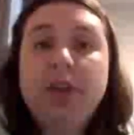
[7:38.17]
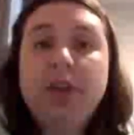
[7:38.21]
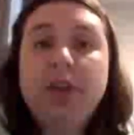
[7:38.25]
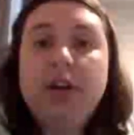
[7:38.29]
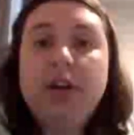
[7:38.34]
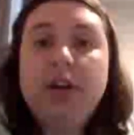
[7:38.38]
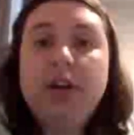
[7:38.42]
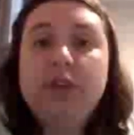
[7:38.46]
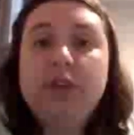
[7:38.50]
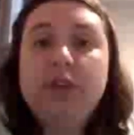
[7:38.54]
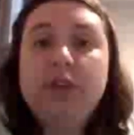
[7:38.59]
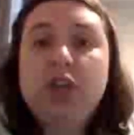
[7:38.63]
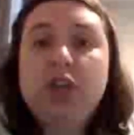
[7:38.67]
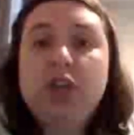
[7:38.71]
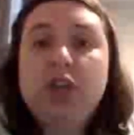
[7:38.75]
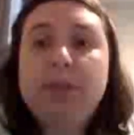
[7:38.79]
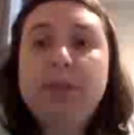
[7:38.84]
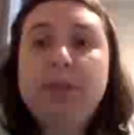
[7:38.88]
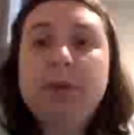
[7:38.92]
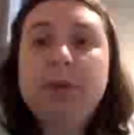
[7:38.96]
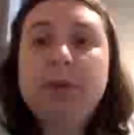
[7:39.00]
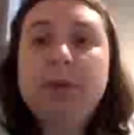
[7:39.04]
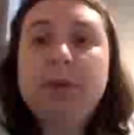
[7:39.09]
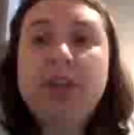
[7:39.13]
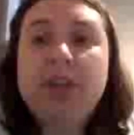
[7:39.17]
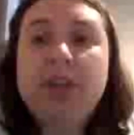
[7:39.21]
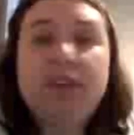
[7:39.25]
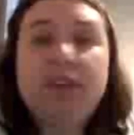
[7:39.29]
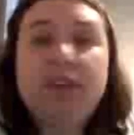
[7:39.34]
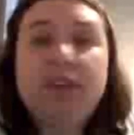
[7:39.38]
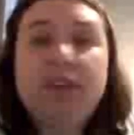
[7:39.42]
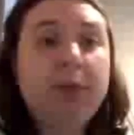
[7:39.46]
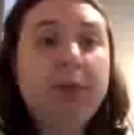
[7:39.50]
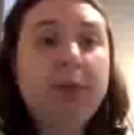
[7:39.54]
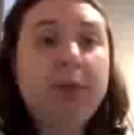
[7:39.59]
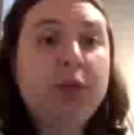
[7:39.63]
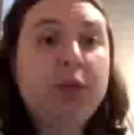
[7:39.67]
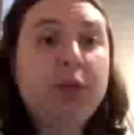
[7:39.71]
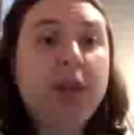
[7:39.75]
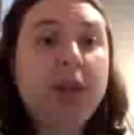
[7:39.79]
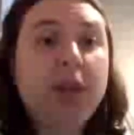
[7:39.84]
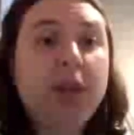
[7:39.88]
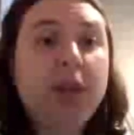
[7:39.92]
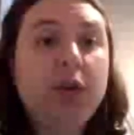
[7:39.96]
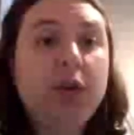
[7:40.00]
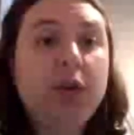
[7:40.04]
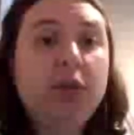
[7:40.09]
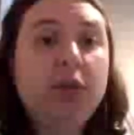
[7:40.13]
Shakespeare himself speaks with a
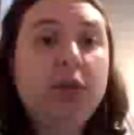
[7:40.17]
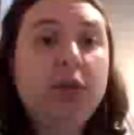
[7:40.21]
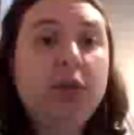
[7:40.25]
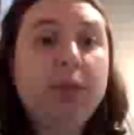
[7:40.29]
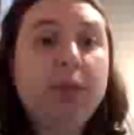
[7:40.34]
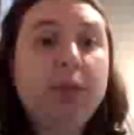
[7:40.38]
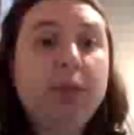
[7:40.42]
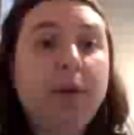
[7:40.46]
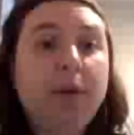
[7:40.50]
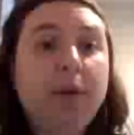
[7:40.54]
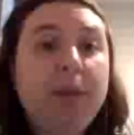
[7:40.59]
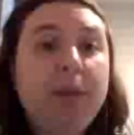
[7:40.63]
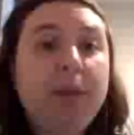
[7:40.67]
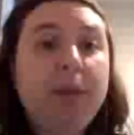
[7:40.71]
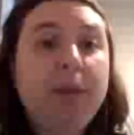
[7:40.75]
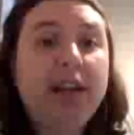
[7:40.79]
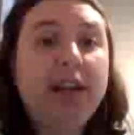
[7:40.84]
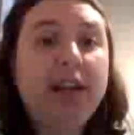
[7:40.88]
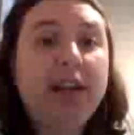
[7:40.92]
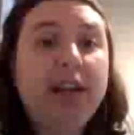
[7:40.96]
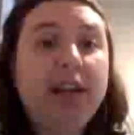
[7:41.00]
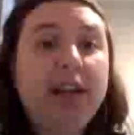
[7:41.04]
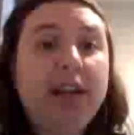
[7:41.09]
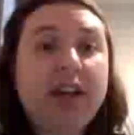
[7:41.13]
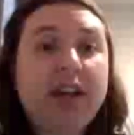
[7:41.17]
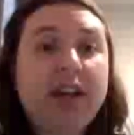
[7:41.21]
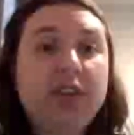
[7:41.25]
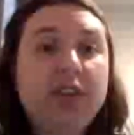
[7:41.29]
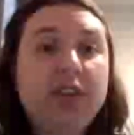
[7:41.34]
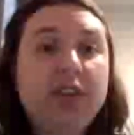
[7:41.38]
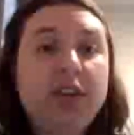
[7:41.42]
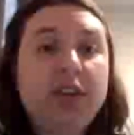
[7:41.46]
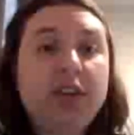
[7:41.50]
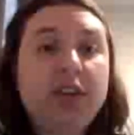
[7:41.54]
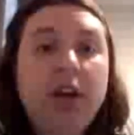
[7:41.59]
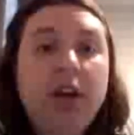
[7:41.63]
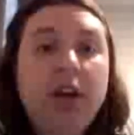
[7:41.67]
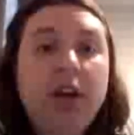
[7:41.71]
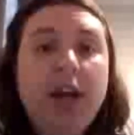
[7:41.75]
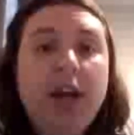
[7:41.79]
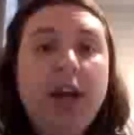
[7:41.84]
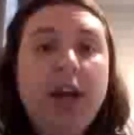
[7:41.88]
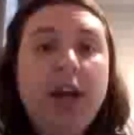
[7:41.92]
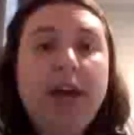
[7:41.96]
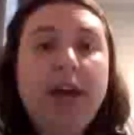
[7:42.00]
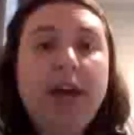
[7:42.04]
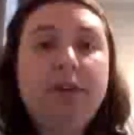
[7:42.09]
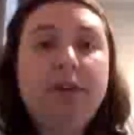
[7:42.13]
noticeable Midlands accent in
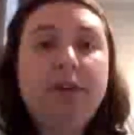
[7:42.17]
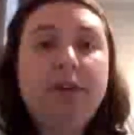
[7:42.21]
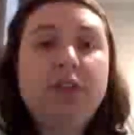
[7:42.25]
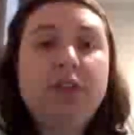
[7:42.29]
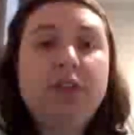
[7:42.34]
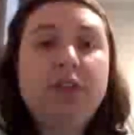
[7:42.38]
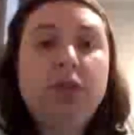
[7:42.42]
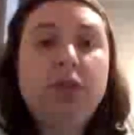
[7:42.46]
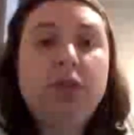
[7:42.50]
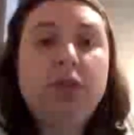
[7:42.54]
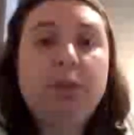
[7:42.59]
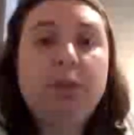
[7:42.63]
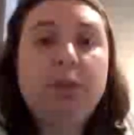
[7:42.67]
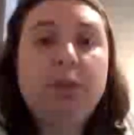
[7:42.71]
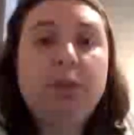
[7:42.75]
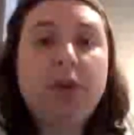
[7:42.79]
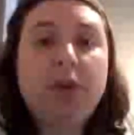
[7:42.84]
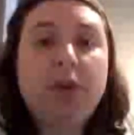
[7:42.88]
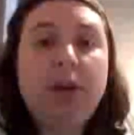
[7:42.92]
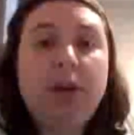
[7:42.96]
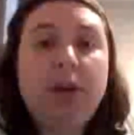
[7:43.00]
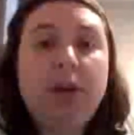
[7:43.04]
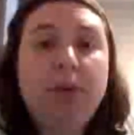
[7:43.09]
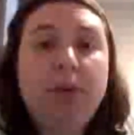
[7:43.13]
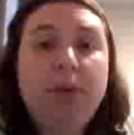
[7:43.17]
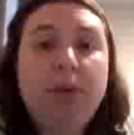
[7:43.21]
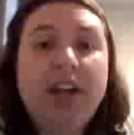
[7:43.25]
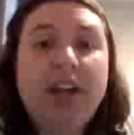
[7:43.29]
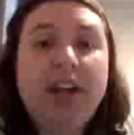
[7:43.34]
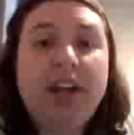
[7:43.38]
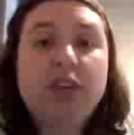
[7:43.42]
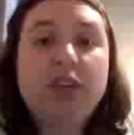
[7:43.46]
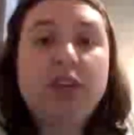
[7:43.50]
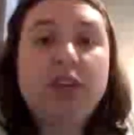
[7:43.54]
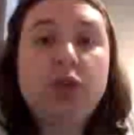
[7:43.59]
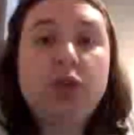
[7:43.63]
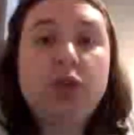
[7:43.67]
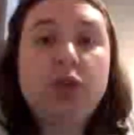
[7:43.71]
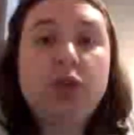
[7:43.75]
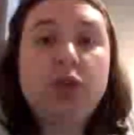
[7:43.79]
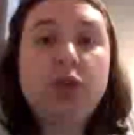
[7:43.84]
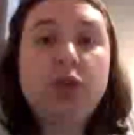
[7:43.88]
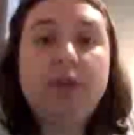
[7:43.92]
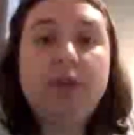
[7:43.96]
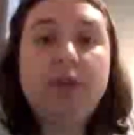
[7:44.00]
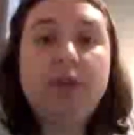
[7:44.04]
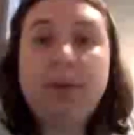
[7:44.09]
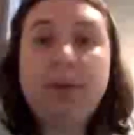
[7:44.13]
reference to his birth and upbringing in
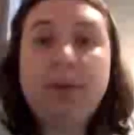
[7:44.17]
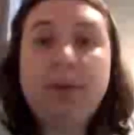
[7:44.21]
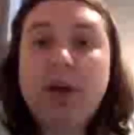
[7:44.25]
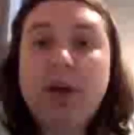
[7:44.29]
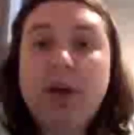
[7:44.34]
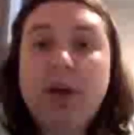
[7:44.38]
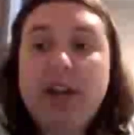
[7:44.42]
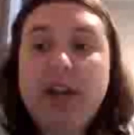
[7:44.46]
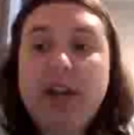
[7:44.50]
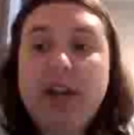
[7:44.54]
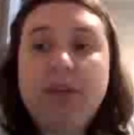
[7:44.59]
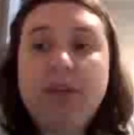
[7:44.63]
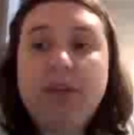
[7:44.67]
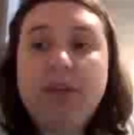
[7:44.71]
Stratford-upon-Avon.